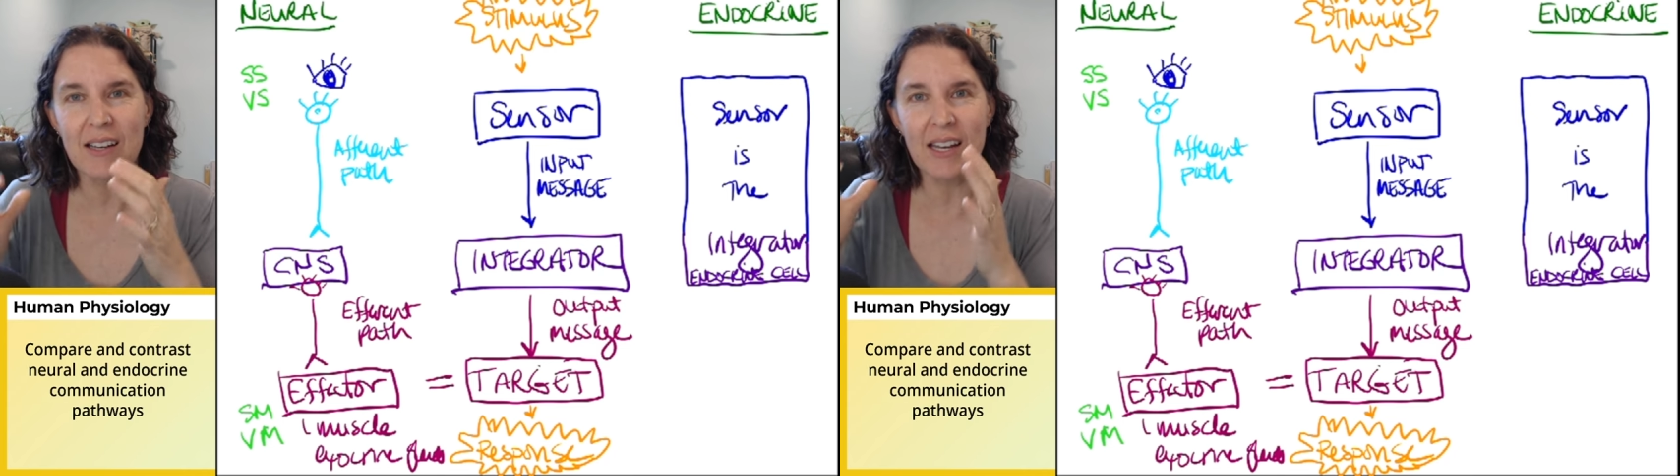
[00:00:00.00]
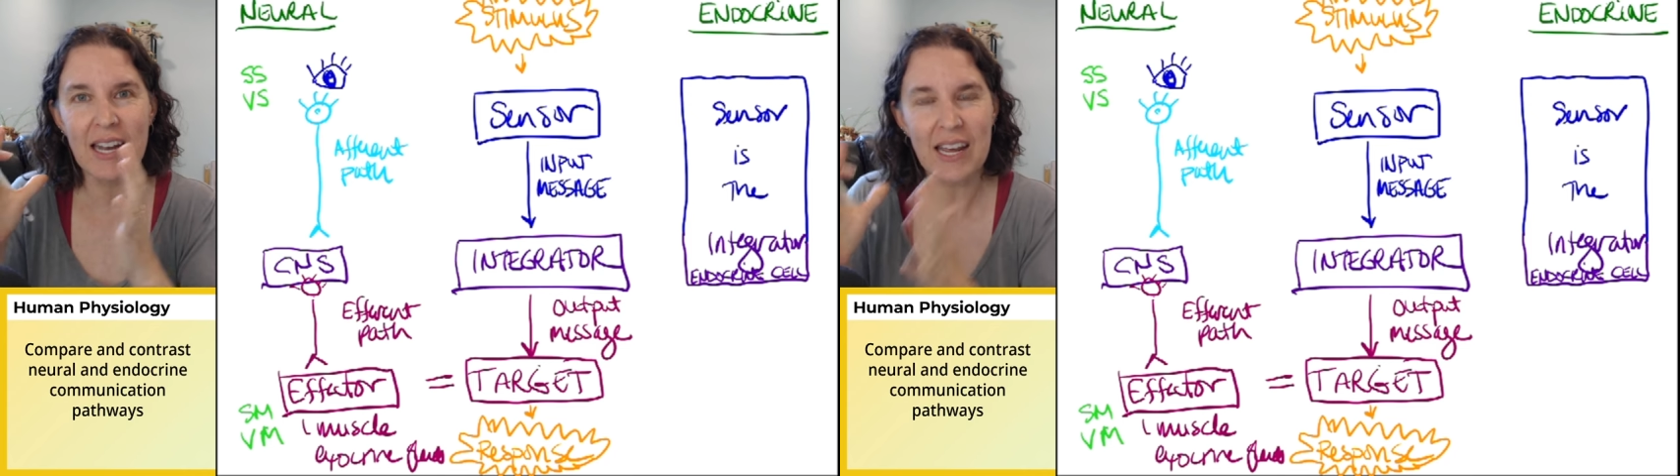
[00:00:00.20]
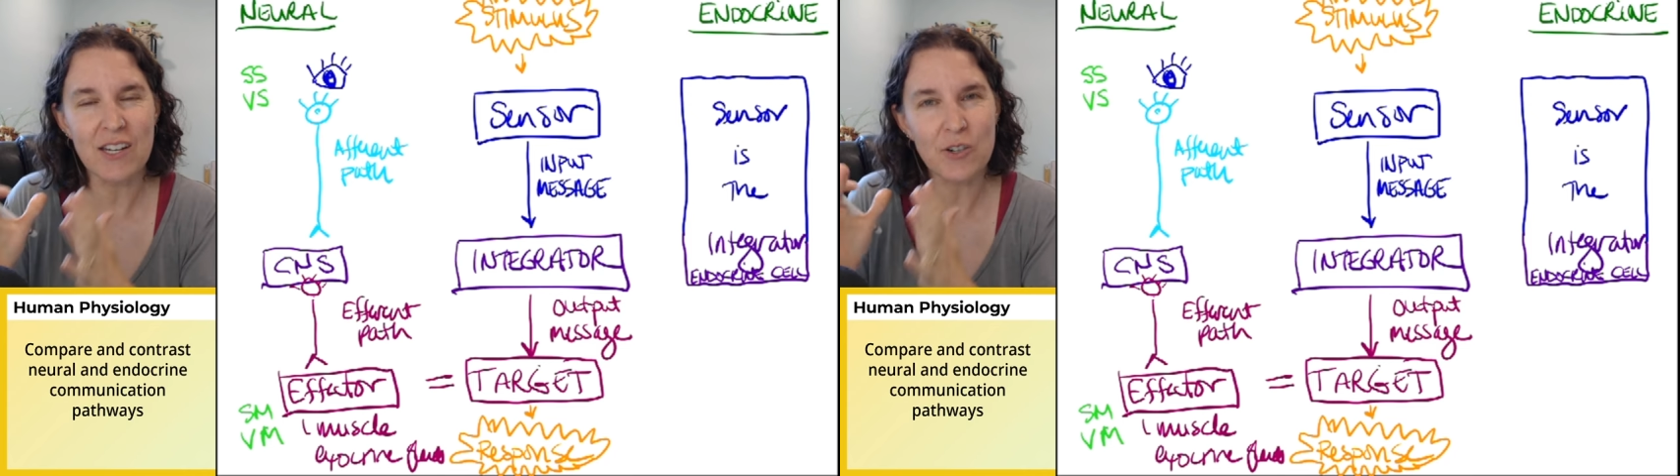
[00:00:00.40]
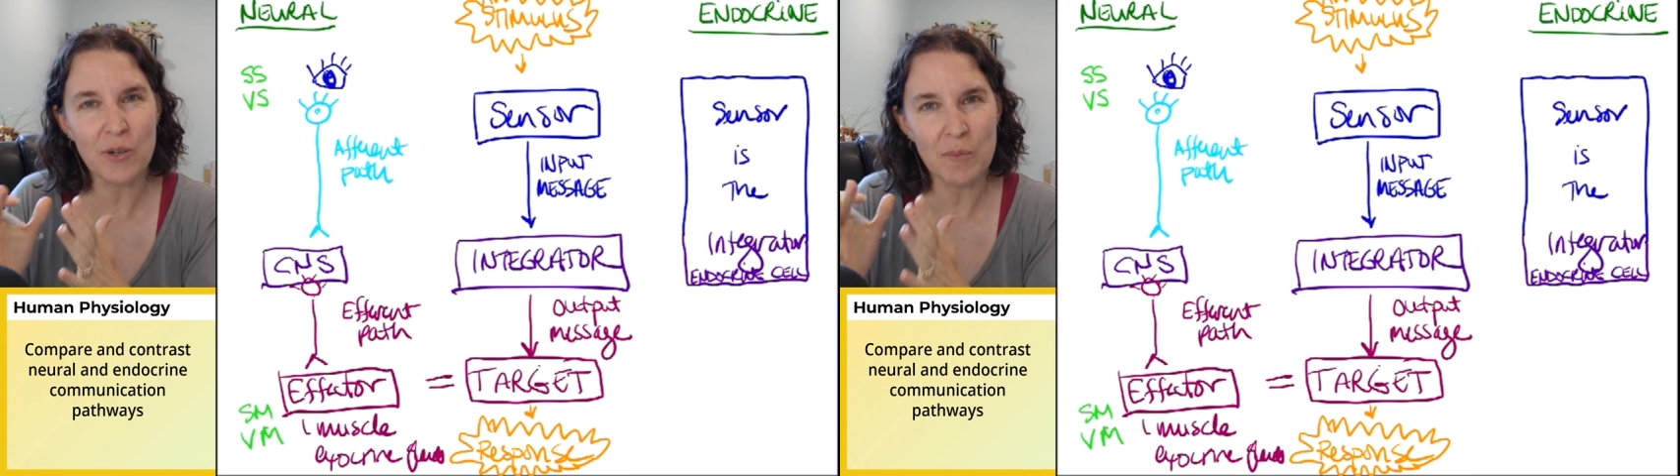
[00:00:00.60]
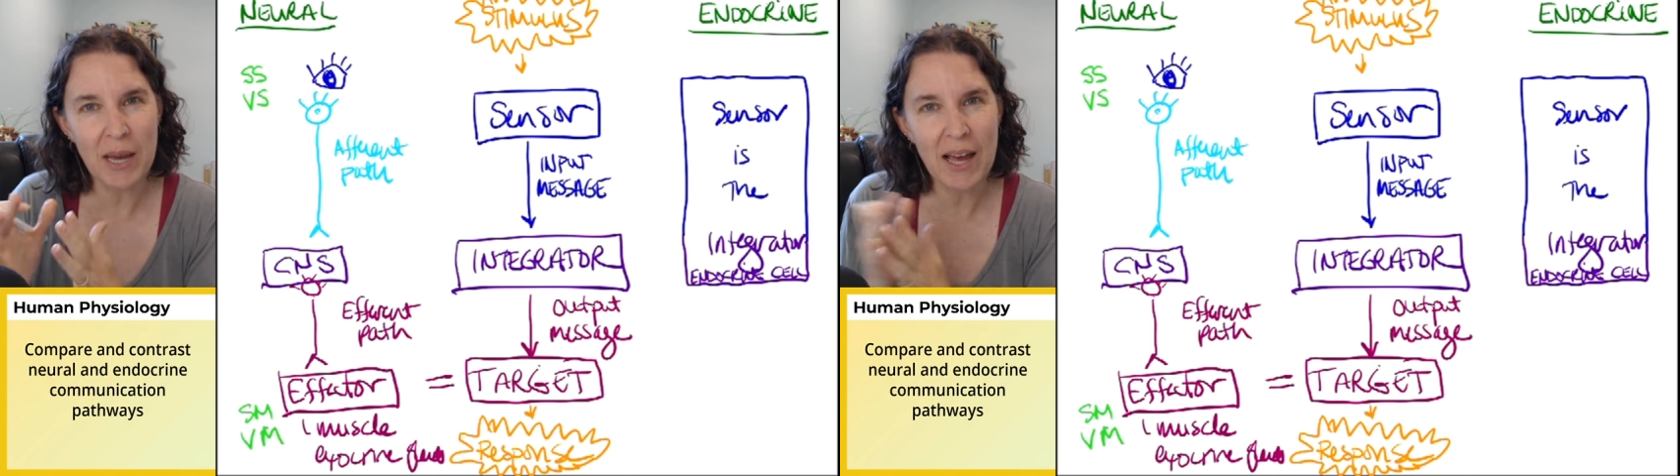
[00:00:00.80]
an
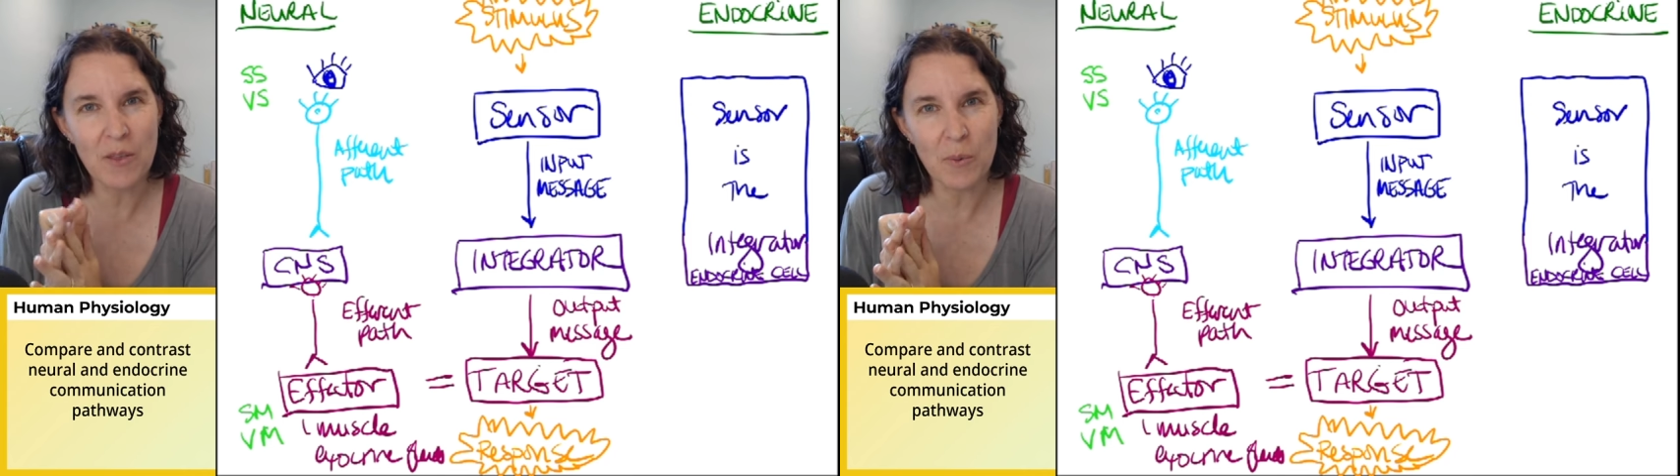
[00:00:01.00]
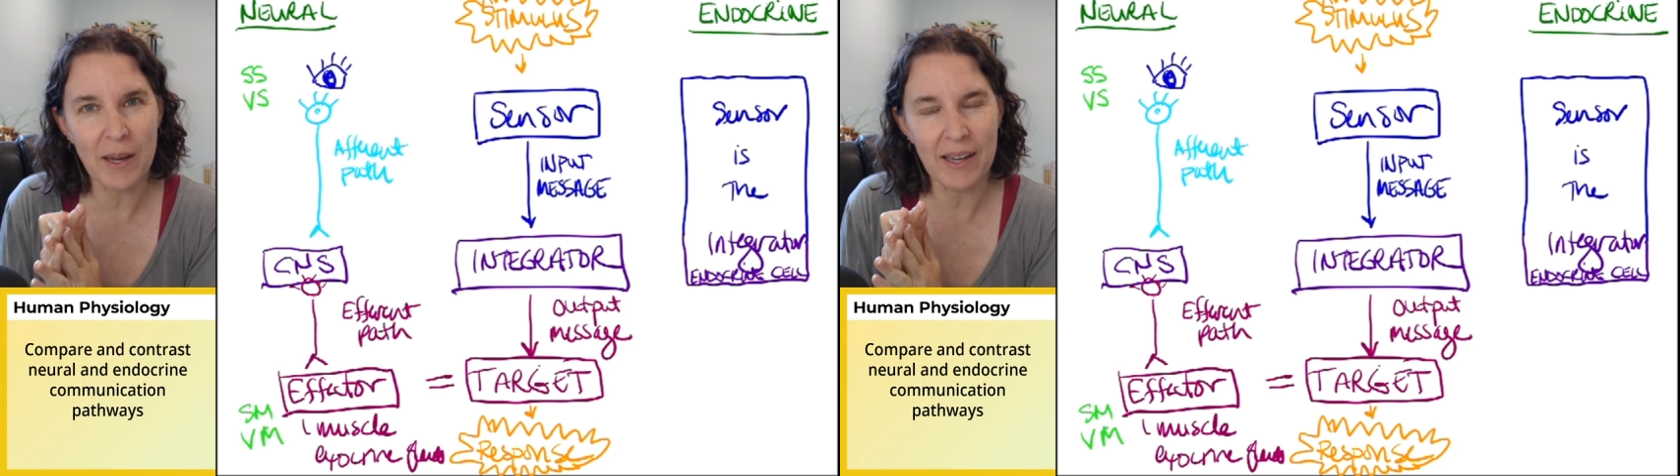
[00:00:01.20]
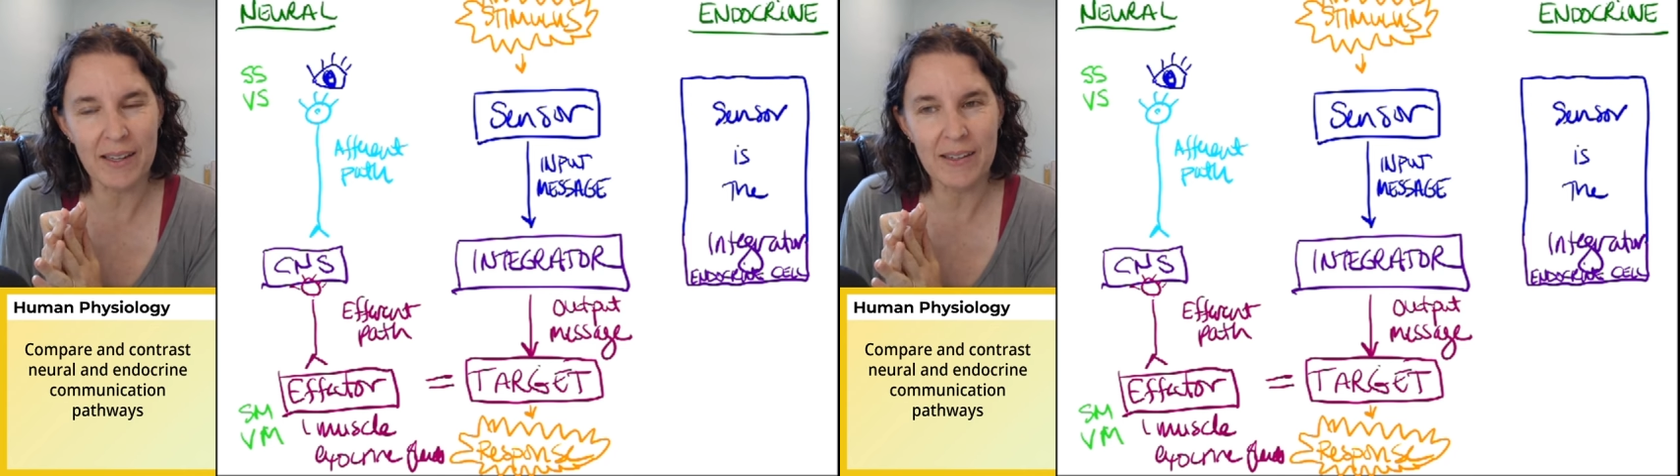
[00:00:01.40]
endocrine pathway.